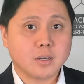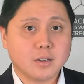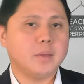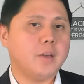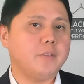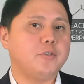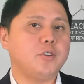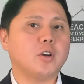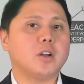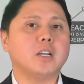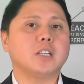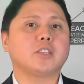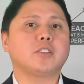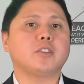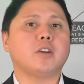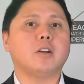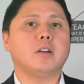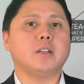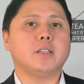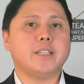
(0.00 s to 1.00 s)
If you're going to
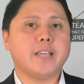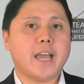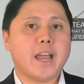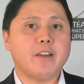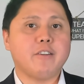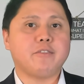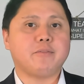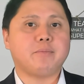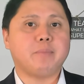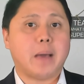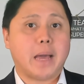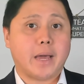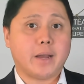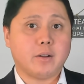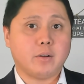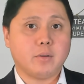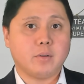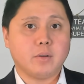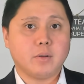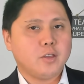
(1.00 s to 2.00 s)
start a tariff
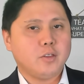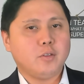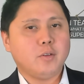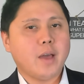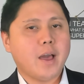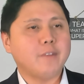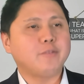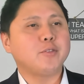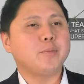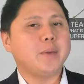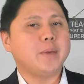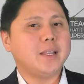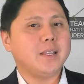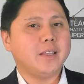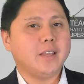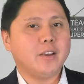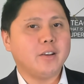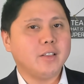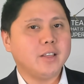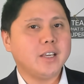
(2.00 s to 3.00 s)
battle, you have to be
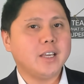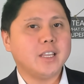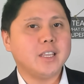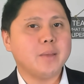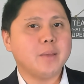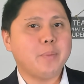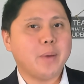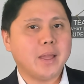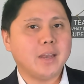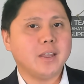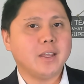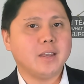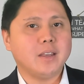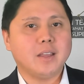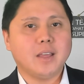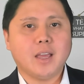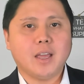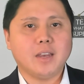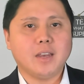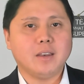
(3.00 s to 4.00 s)
nearly independent
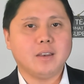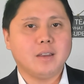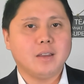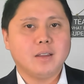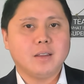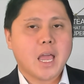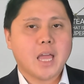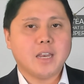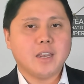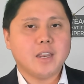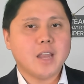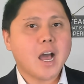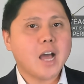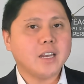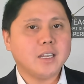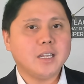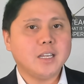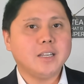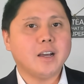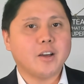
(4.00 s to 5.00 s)
and not
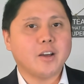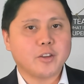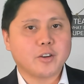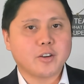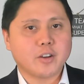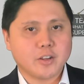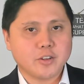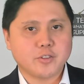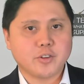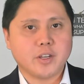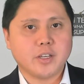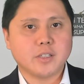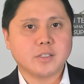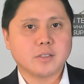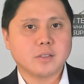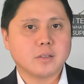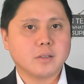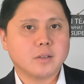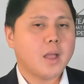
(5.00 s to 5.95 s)
need other countries.